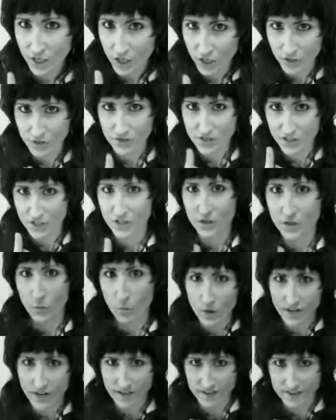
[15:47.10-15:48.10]
who's going to
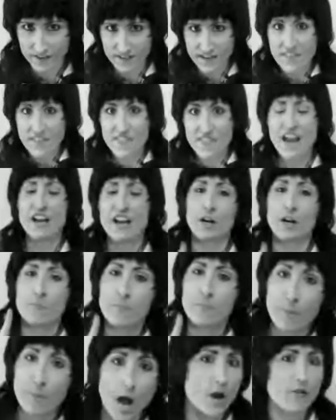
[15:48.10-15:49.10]
win. They
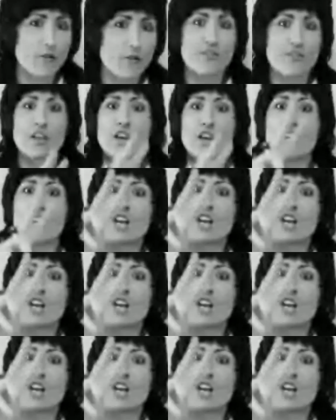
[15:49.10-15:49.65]
are both